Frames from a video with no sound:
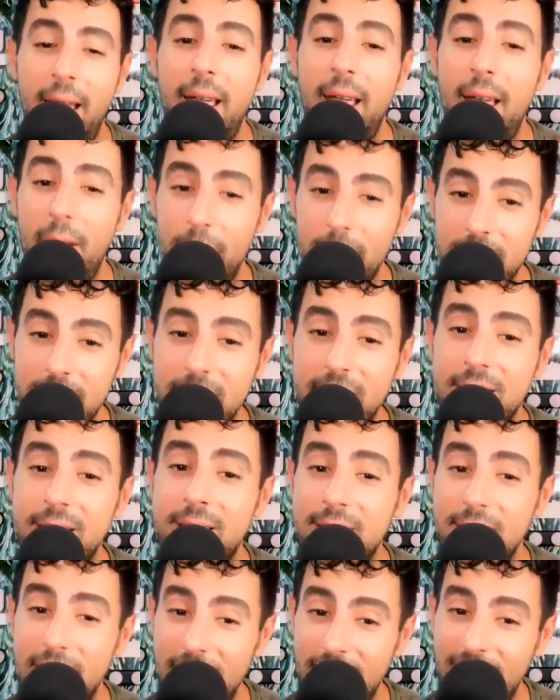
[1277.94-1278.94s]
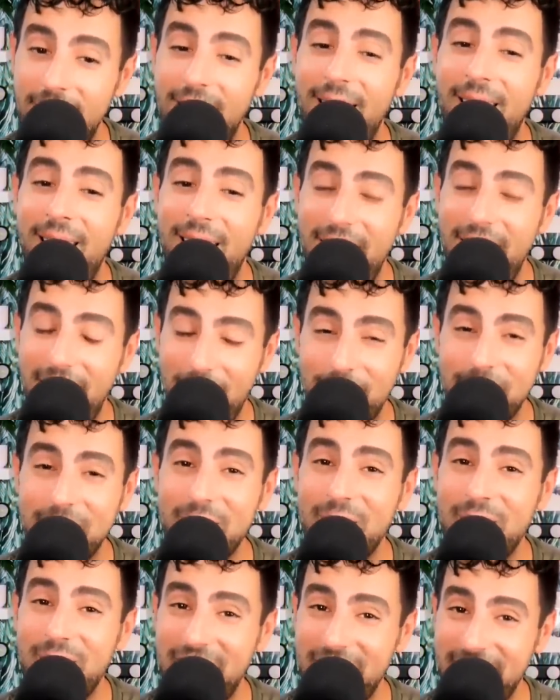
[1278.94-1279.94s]
it was
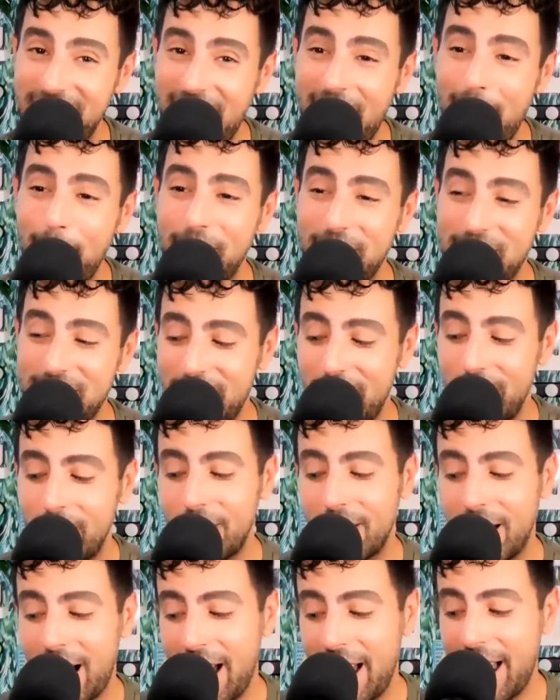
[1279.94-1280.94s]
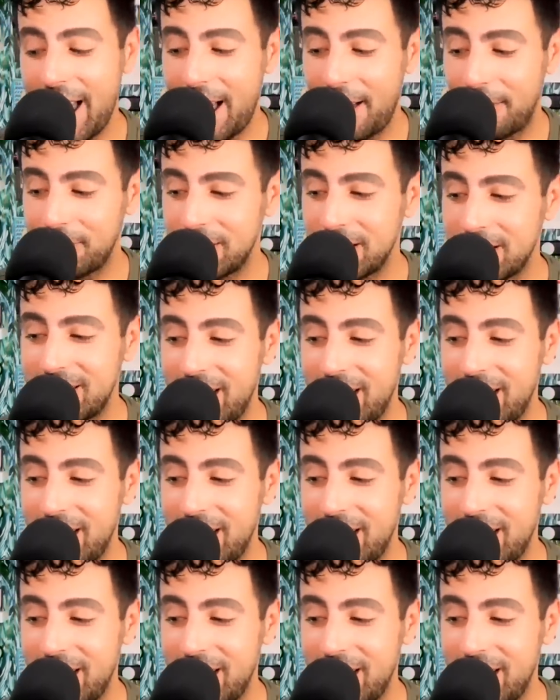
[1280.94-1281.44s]
a good episode, I have to